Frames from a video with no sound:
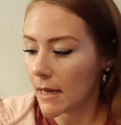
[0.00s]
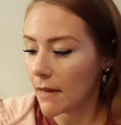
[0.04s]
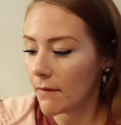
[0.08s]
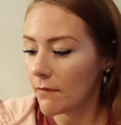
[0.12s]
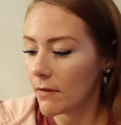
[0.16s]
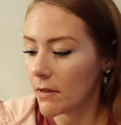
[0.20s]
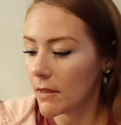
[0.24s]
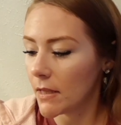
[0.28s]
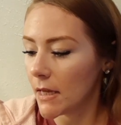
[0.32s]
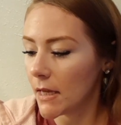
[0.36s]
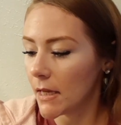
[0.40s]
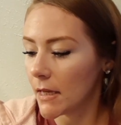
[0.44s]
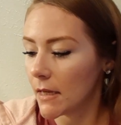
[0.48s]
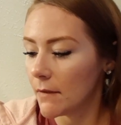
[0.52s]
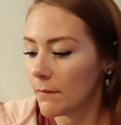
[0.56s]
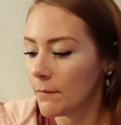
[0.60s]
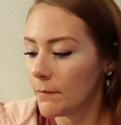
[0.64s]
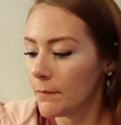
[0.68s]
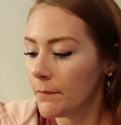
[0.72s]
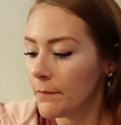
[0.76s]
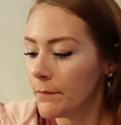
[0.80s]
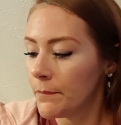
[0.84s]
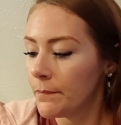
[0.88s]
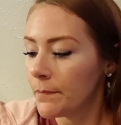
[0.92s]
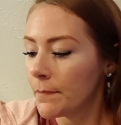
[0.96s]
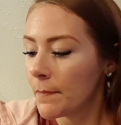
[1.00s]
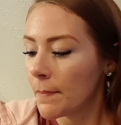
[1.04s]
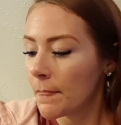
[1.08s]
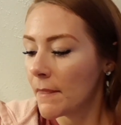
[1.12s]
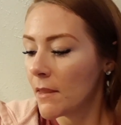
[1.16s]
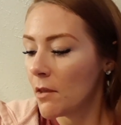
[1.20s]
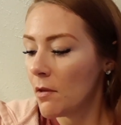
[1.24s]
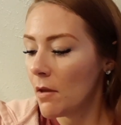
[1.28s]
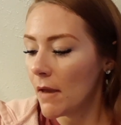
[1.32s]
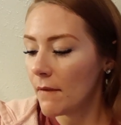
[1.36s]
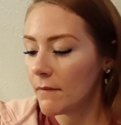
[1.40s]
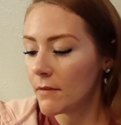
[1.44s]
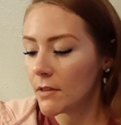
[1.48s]
I feel like
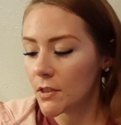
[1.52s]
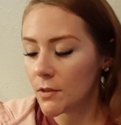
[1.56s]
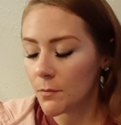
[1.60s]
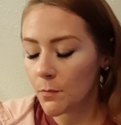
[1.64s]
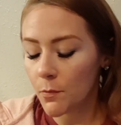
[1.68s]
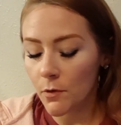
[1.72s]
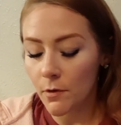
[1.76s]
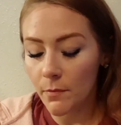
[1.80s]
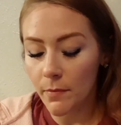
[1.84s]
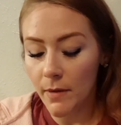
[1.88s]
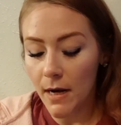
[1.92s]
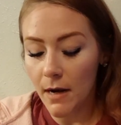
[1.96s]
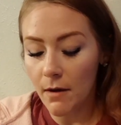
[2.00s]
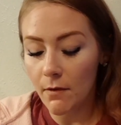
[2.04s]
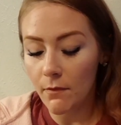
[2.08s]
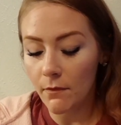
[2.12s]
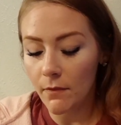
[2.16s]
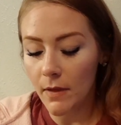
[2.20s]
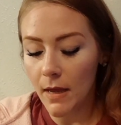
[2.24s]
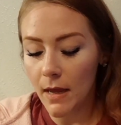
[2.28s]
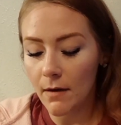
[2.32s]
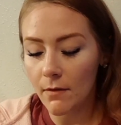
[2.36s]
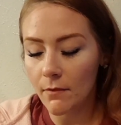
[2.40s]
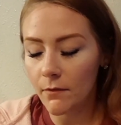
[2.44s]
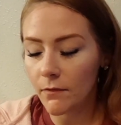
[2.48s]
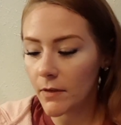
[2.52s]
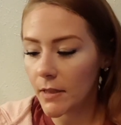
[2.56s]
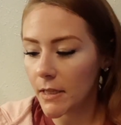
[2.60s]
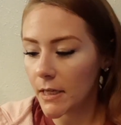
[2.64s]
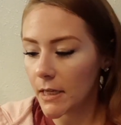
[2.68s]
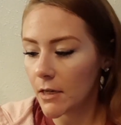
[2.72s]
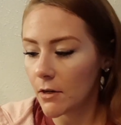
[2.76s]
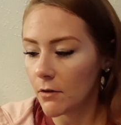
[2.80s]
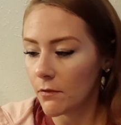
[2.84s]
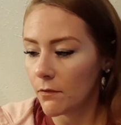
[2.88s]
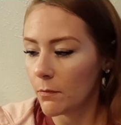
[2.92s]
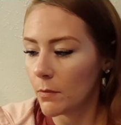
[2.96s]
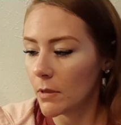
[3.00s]
you have the support, but I don't feel like
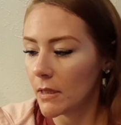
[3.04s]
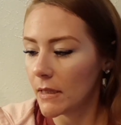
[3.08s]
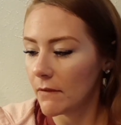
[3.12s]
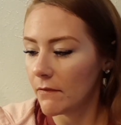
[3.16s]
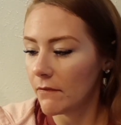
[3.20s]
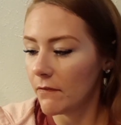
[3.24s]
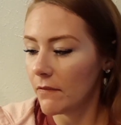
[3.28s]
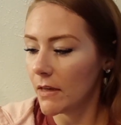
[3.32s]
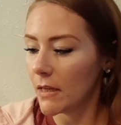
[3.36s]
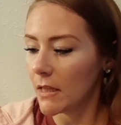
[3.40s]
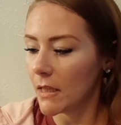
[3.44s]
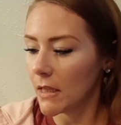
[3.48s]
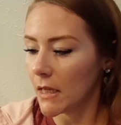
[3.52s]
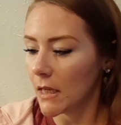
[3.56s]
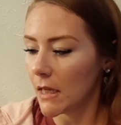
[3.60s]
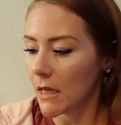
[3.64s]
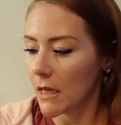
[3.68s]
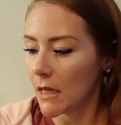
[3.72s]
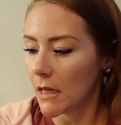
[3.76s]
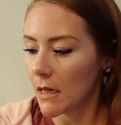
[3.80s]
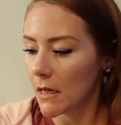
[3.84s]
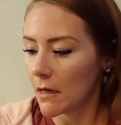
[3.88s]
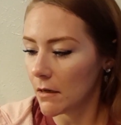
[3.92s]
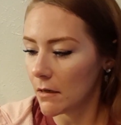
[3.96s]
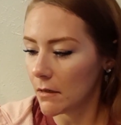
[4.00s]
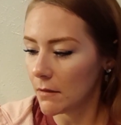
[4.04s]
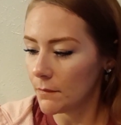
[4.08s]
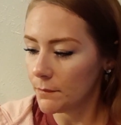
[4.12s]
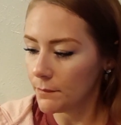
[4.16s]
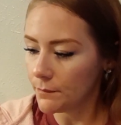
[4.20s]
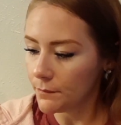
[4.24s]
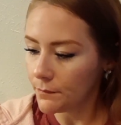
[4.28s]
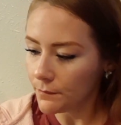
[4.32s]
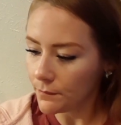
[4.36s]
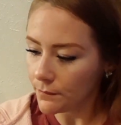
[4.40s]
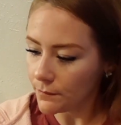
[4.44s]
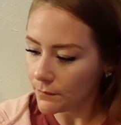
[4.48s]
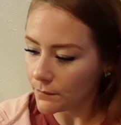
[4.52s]
you're really feeling it here.
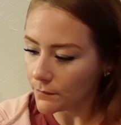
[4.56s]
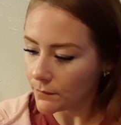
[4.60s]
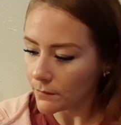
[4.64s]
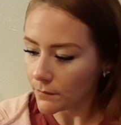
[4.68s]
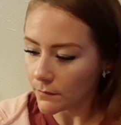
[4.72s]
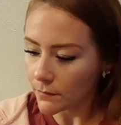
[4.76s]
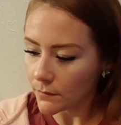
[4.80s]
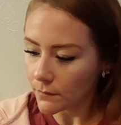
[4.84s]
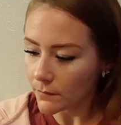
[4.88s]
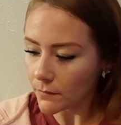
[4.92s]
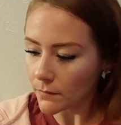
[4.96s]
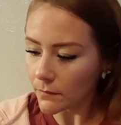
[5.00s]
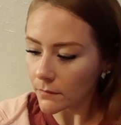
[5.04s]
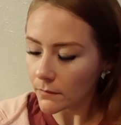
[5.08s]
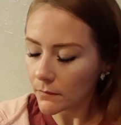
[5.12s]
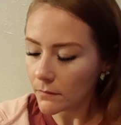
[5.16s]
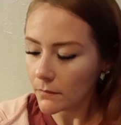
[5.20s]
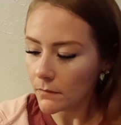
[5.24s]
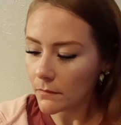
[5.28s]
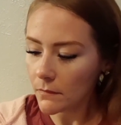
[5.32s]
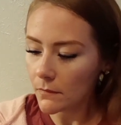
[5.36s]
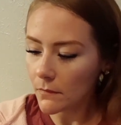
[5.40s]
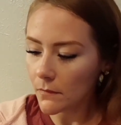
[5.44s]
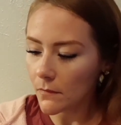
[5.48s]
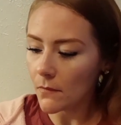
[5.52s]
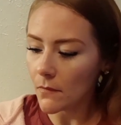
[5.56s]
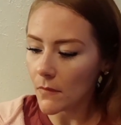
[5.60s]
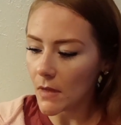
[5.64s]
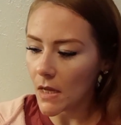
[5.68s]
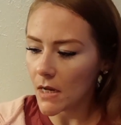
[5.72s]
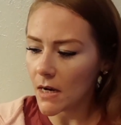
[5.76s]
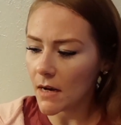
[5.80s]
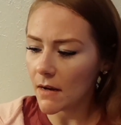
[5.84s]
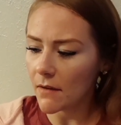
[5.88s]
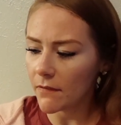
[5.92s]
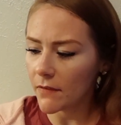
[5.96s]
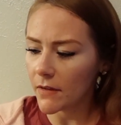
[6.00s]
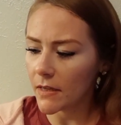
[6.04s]
And
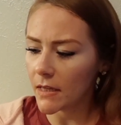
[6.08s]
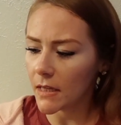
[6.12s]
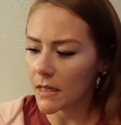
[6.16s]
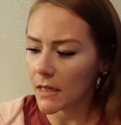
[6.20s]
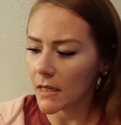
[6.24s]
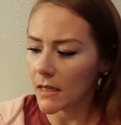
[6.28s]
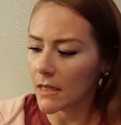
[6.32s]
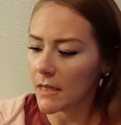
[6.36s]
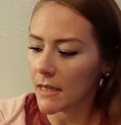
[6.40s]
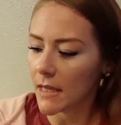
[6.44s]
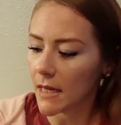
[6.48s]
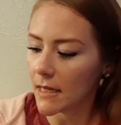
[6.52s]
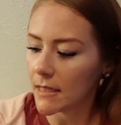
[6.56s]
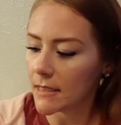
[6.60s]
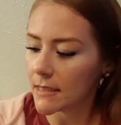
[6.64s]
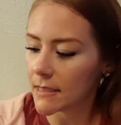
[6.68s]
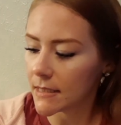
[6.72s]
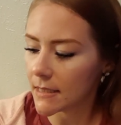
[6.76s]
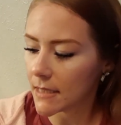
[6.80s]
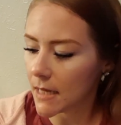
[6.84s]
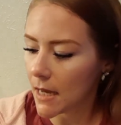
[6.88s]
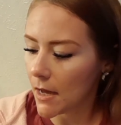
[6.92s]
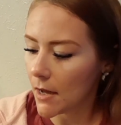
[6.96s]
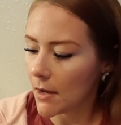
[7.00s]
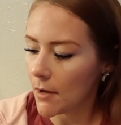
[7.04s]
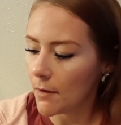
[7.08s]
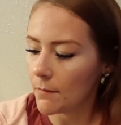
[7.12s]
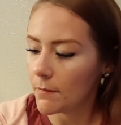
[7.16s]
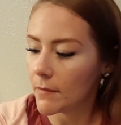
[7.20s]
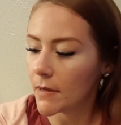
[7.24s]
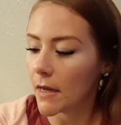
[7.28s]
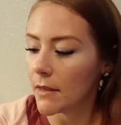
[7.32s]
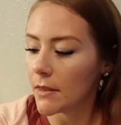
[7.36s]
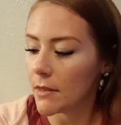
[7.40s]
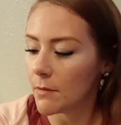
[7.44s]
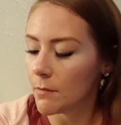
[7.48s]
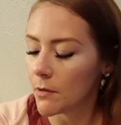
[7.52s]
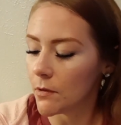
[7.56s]
I think that's
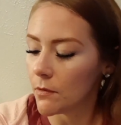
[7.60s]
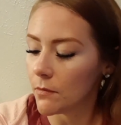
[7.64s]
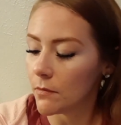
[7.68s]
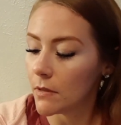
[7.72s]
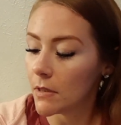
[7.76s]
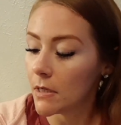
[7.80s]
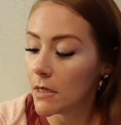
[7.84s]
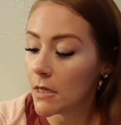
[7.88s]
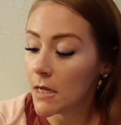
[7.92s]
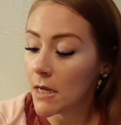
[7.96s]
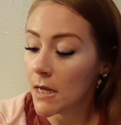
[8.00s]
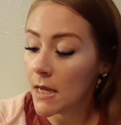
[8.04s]
yeah, the Moon.